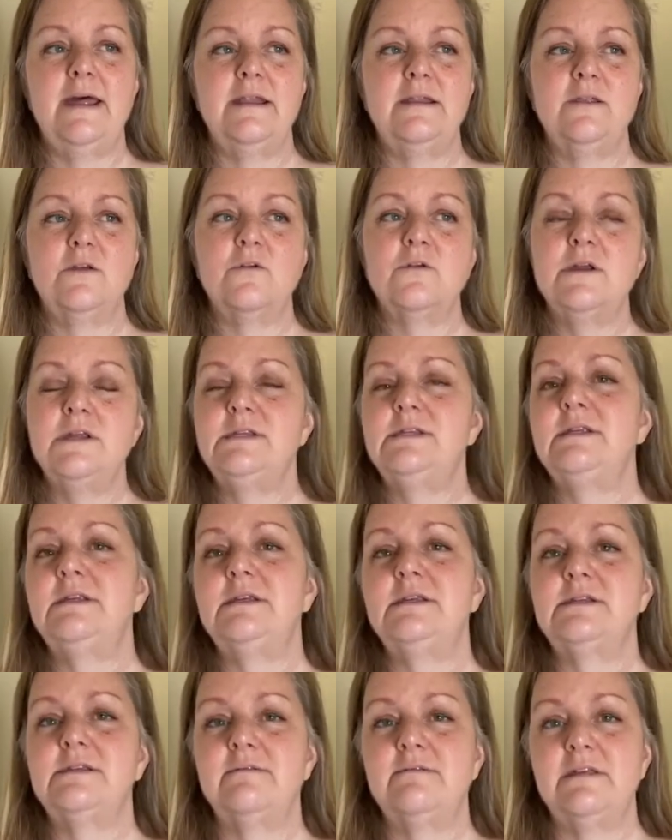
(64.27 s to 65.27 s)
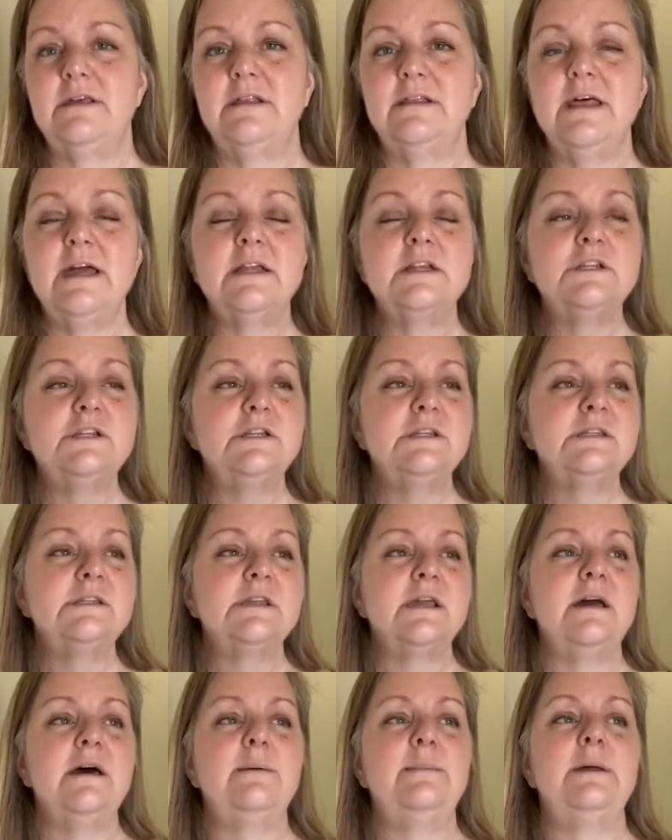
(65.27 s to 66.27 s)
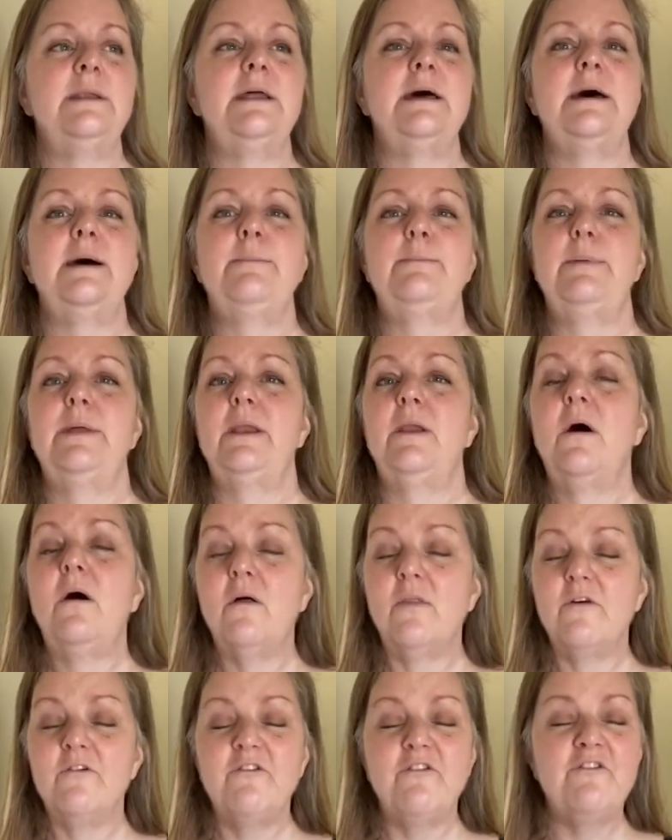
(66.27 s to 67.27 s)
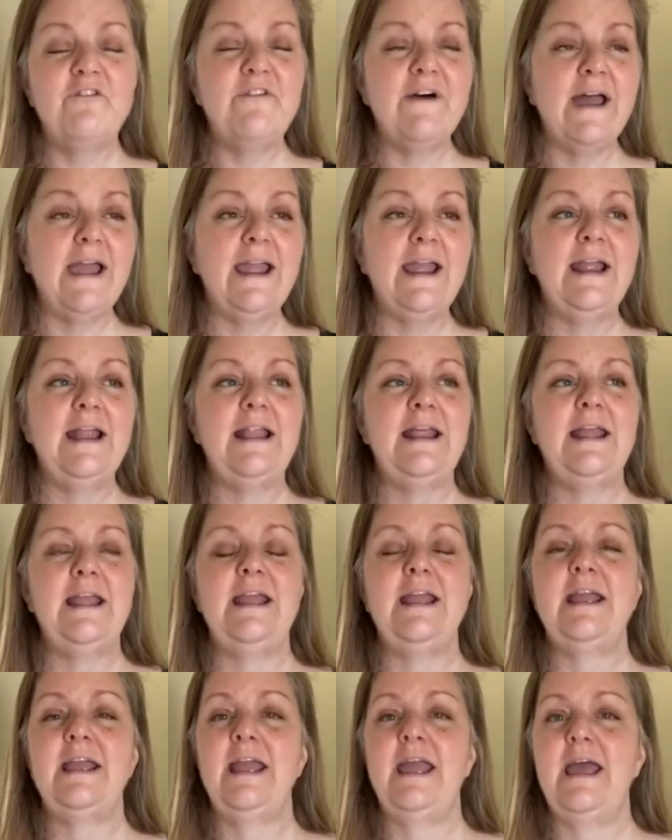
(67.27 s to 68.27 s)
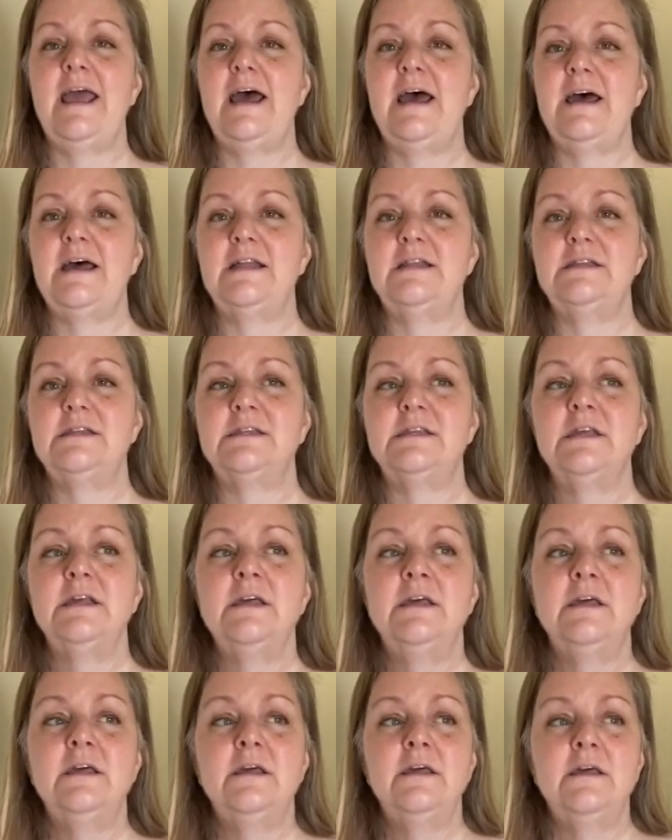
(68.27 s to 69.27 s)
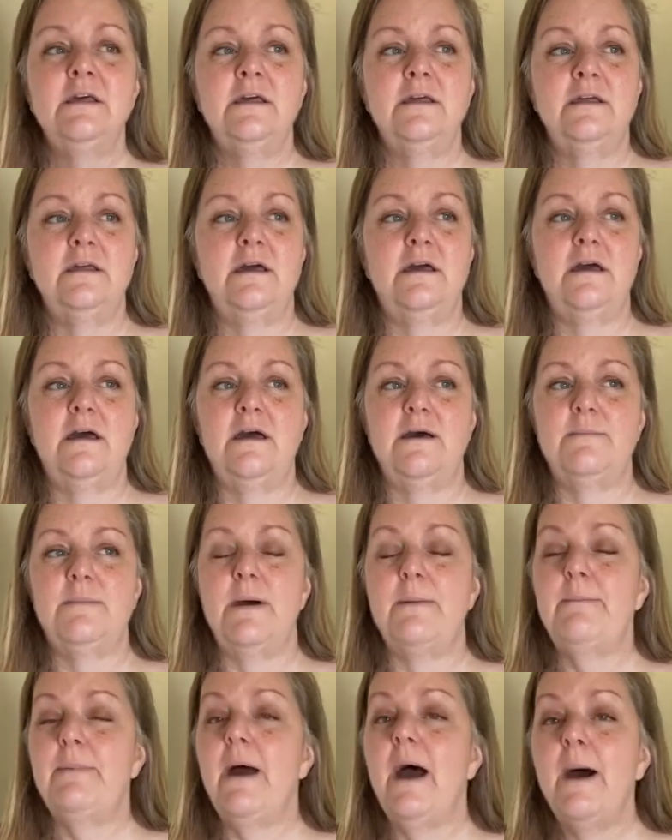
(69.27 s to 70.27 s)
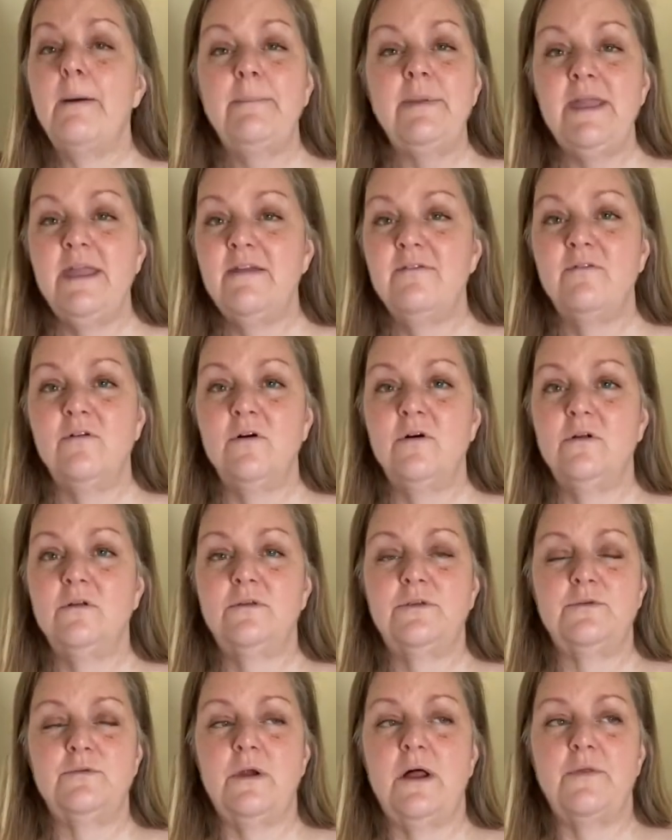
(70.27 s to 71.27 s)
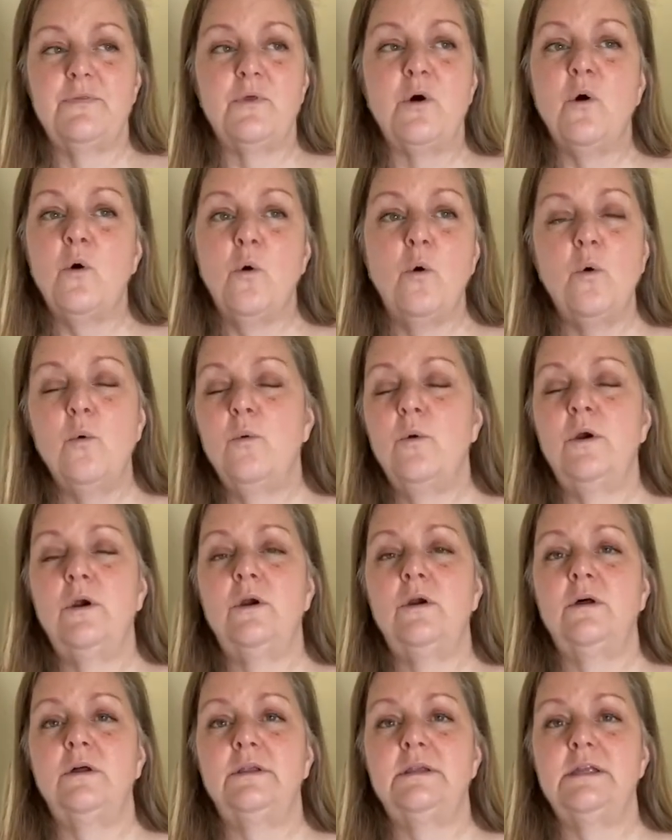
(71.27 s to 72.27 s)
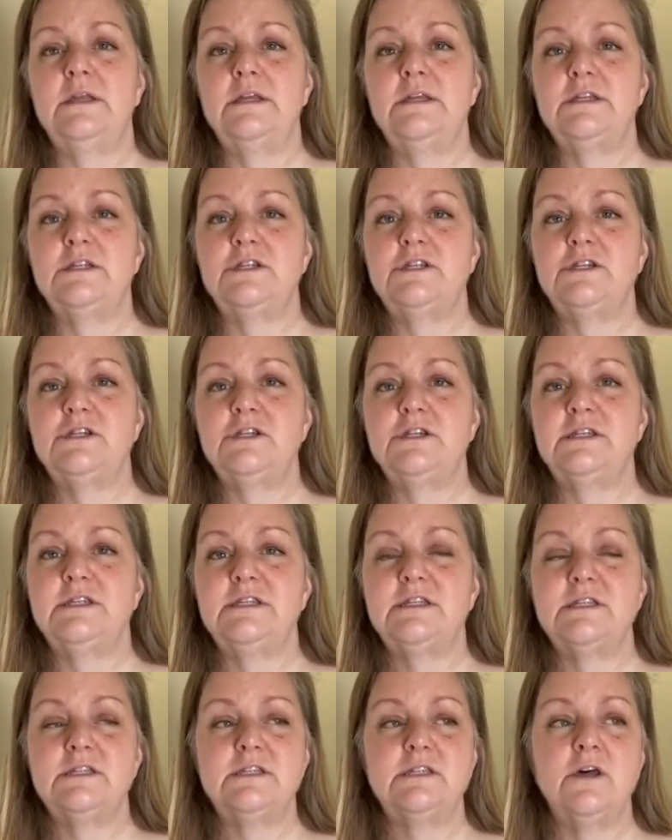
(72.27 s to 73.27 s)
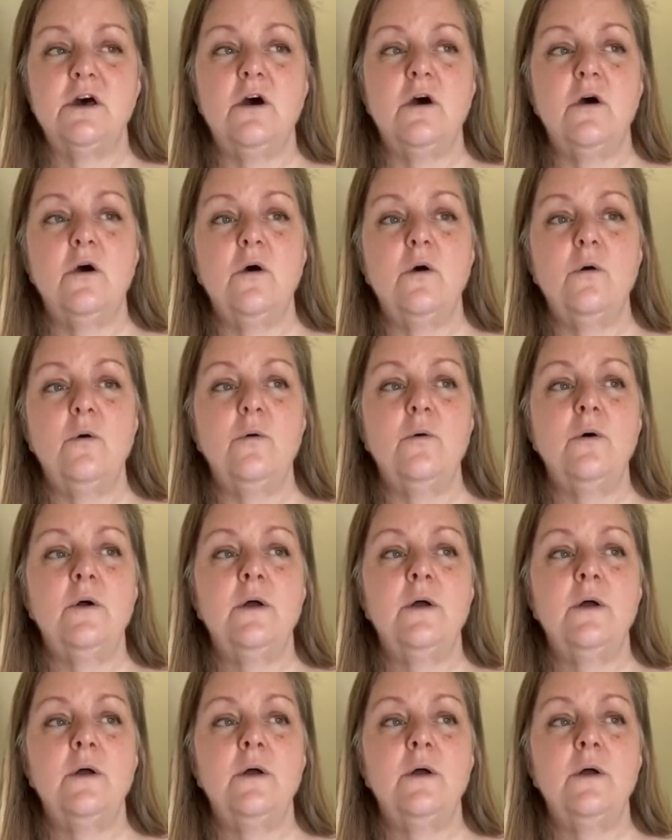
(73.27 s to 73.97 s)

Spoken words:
the craziness of the elections coming up and all the fighting and upheaval throughout the whole world is just so